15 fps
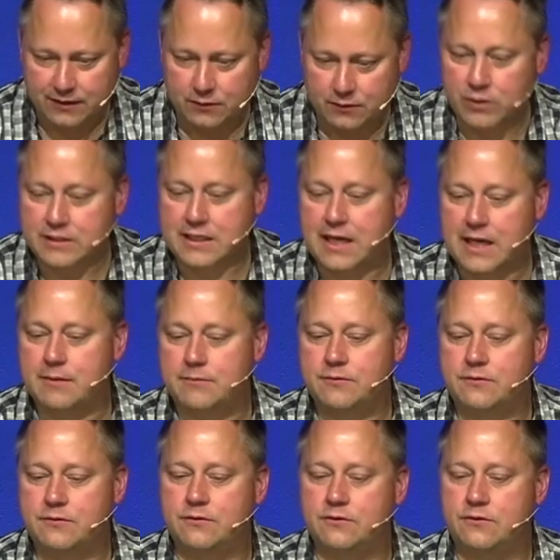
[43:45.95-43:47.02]
And one
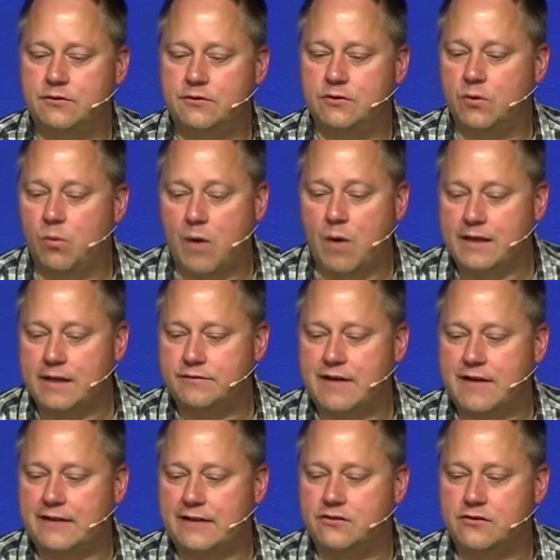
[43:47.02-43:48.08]
came to the wine
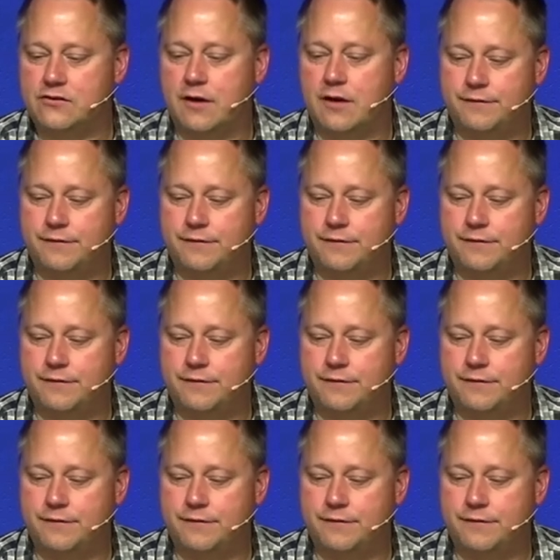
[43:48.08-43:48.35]
vat to draw